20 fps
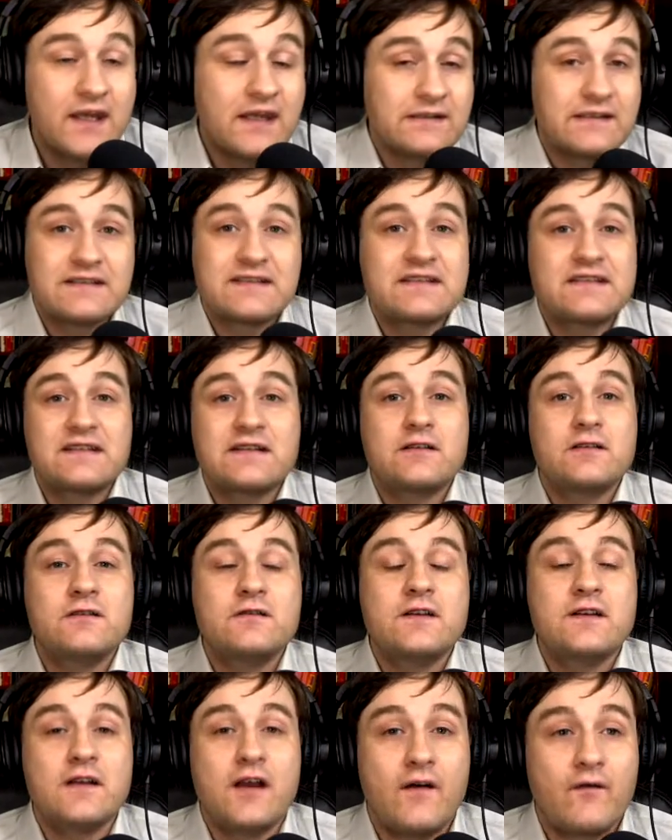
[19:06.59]
This is
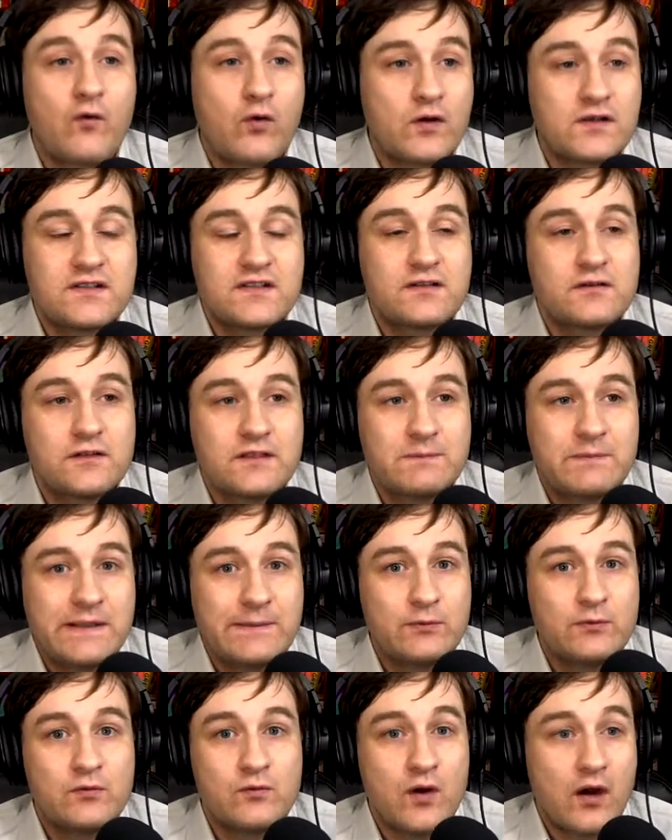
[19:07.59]
including
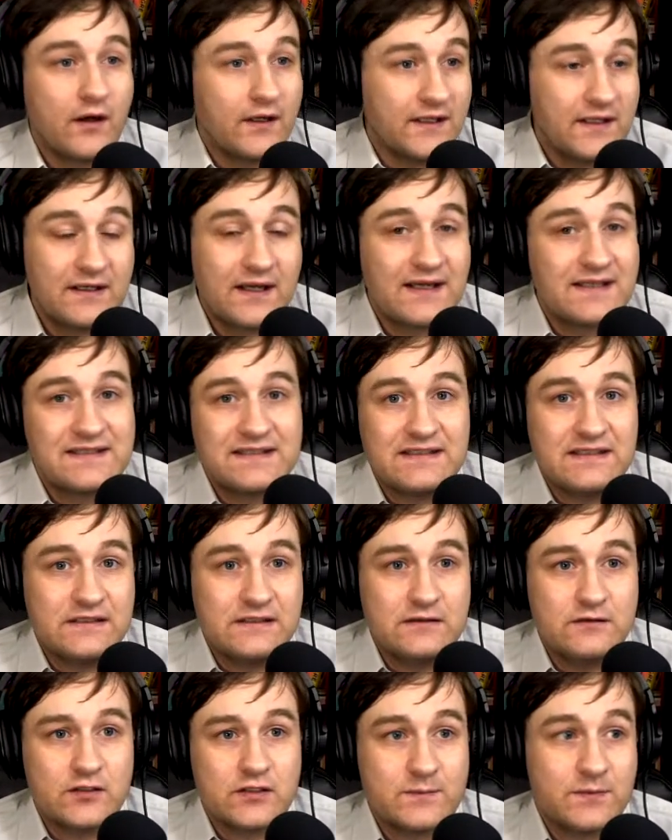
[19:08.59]
people who are in
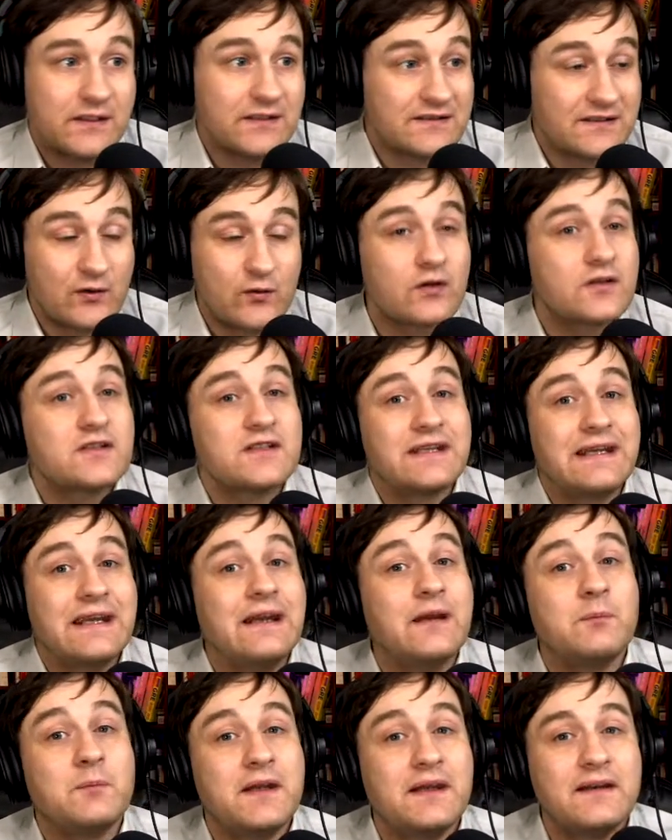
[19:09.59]
ICUs, because in order to get
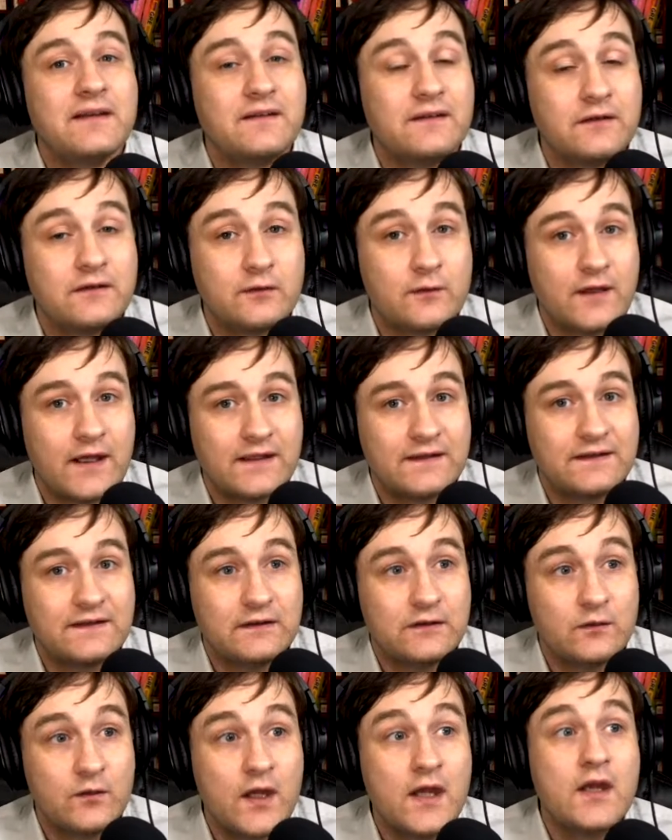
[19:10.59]
admitted into an
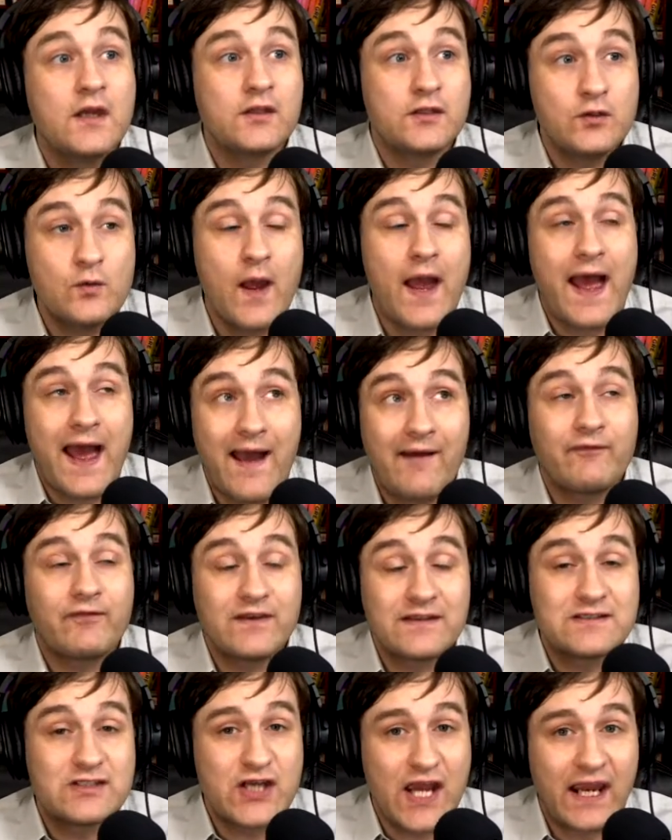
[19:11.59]
ICU, you have
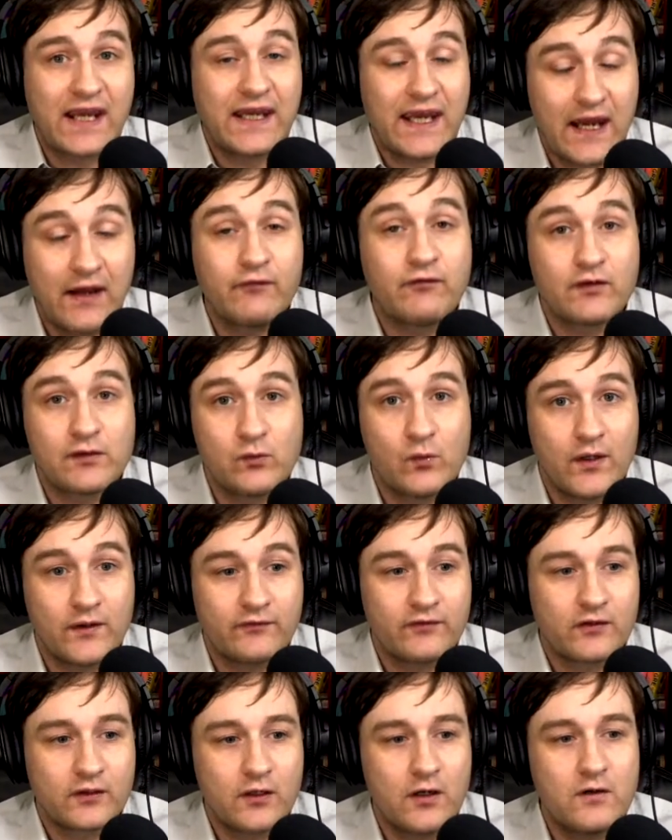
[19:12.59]
to check everyone
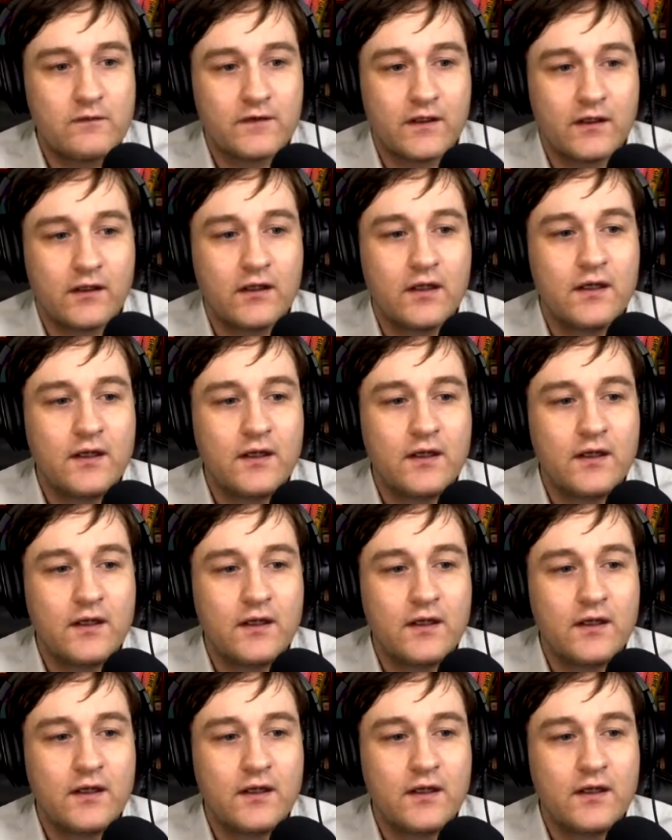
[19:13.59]
for COVID.